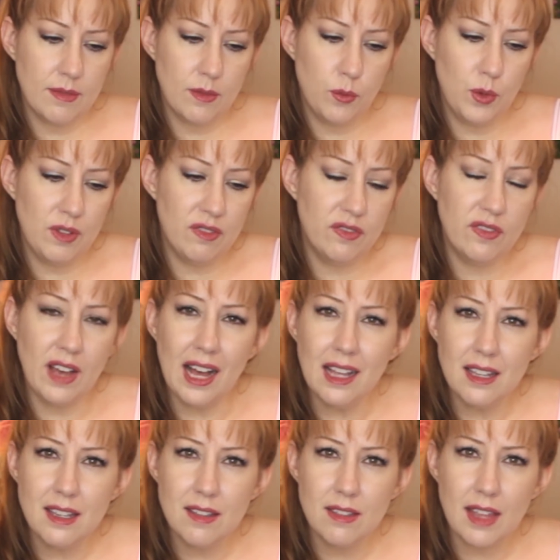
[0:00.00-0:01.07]
we
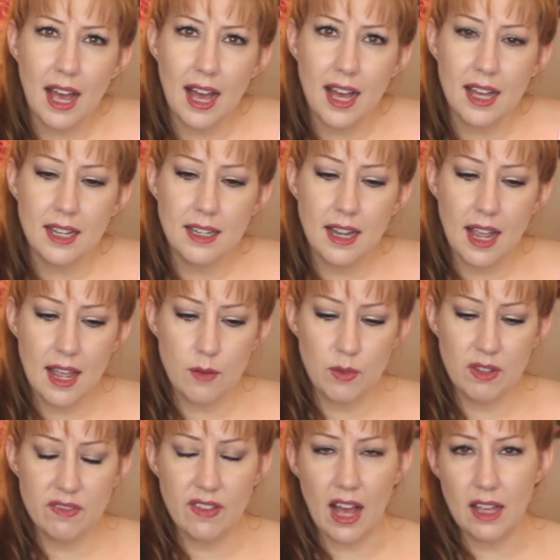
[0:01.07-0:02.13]
value that, and
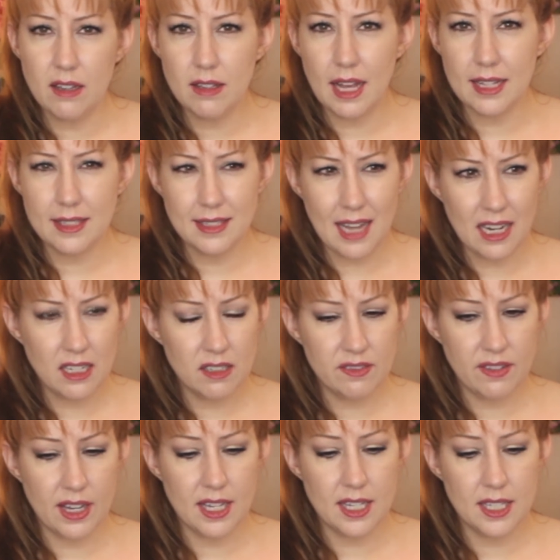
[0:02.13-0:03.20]
we value that
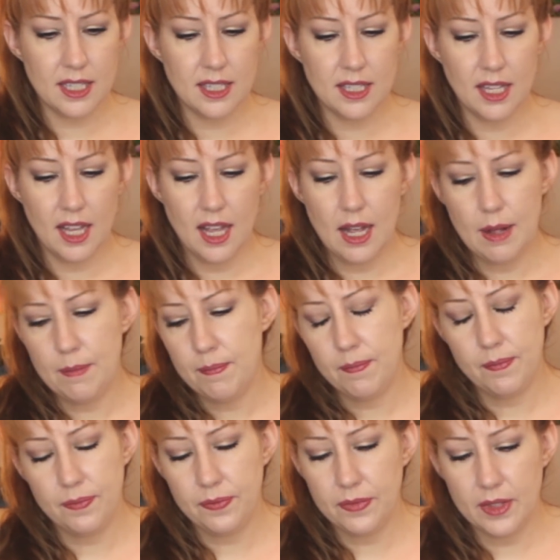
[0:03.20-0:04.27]
sacrifice.
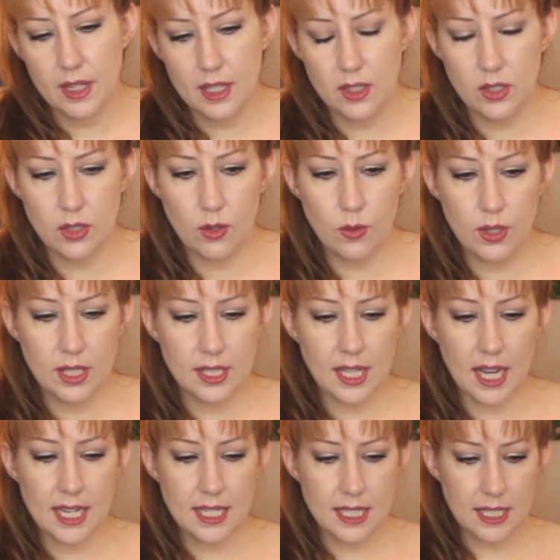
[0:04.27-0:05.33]
So this
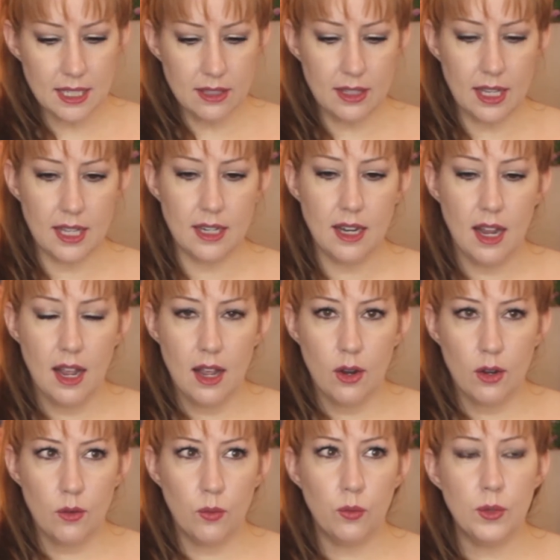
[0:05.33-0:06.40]
idea that
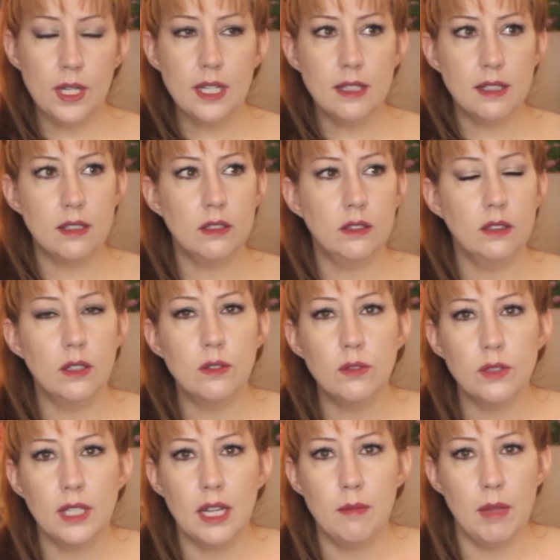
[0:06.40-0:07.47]
reason
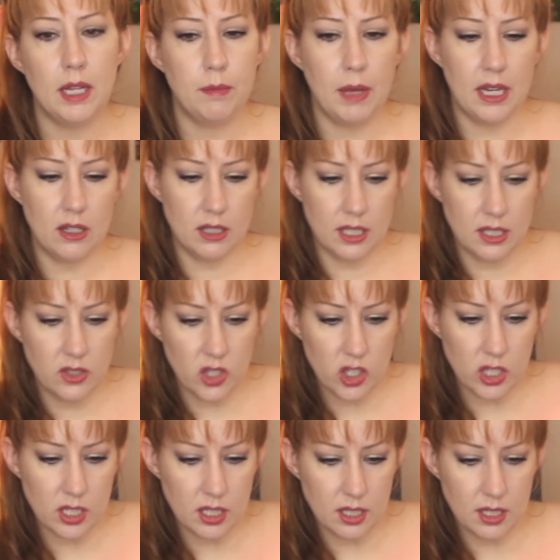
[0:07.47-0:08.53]
alone can make better
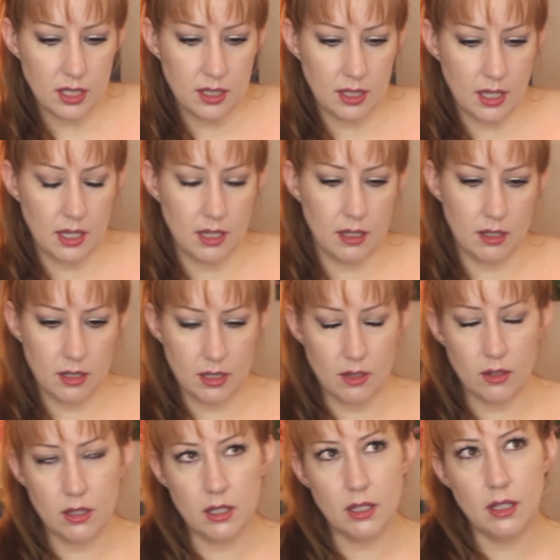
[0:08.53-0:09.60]
decisions
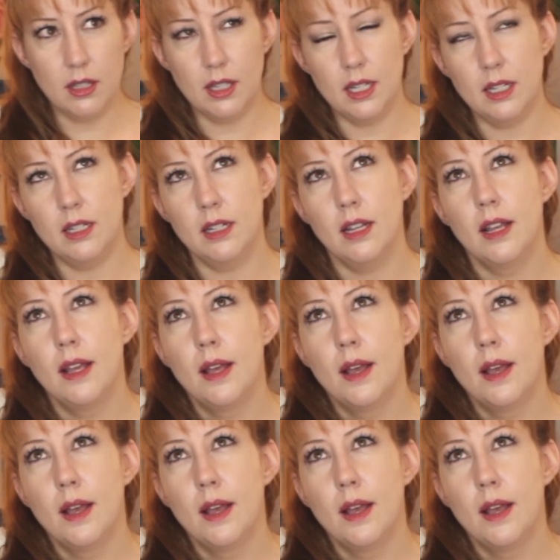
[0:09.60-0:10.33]
than